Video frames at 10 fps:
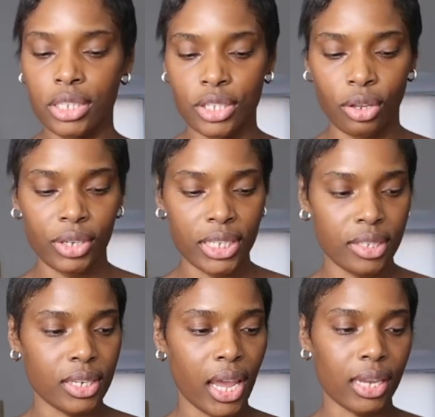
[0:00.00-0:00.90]
so his
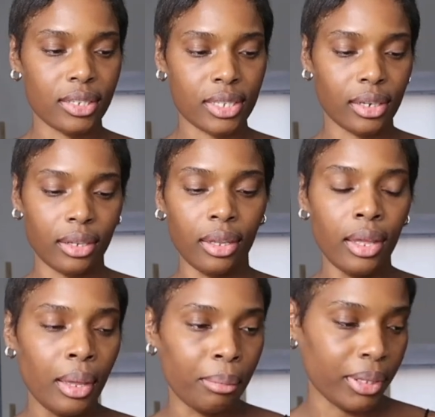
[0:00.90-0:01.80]
dad is gonna
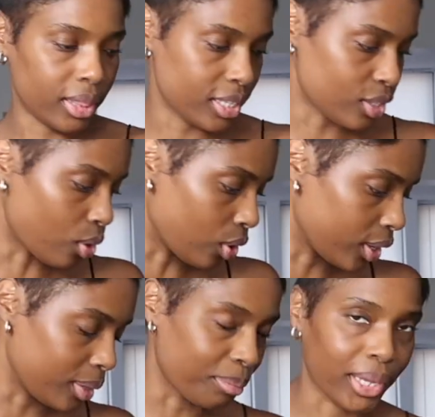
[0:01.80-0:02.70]
put this
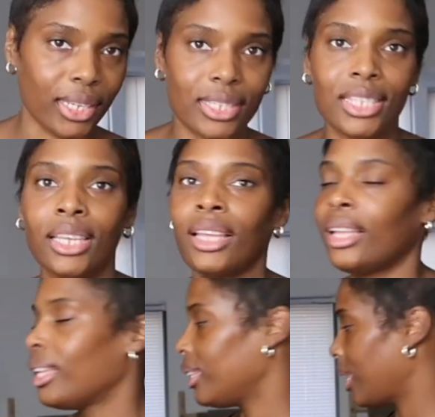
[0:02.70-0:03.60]
on. But
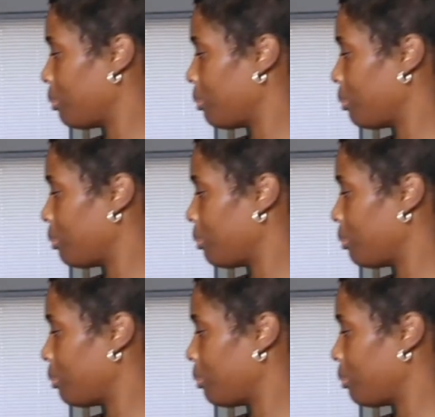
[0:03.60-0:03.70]
let